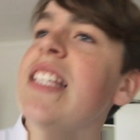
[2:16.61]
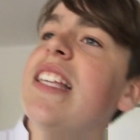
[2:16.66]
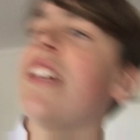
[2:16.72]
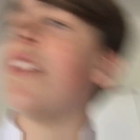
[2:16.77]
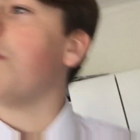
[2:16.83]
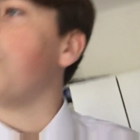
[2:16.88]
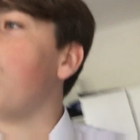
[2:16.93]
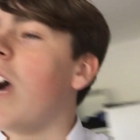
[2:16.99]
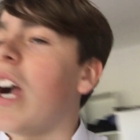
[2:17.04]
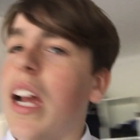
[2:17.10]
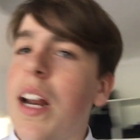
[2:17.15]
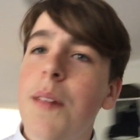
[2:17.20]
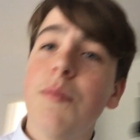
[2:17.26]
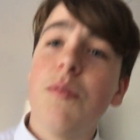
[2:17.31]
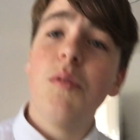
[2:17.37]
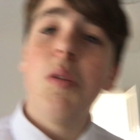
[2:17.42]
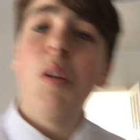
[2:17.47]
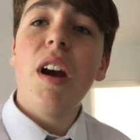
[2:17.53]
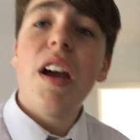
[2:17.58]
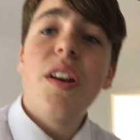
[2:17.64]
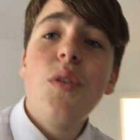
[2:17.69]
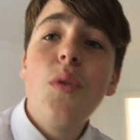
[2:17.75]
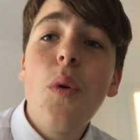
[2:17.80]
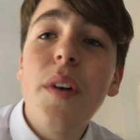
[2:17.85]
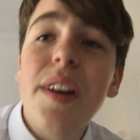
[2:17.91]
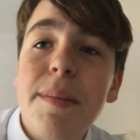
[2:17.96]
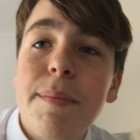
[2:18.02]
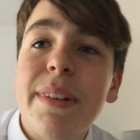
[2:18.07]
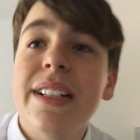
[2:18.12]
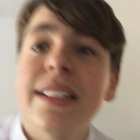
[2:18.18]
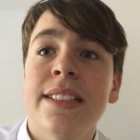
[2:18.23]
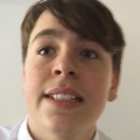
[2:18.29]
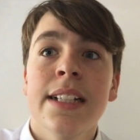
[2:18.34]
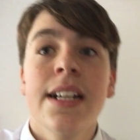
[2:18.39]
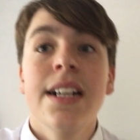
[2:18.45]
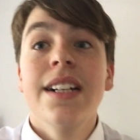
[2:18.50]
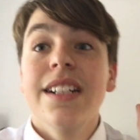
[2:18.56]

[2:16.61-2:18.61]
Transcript: didn't work, and I'm quite annoyed because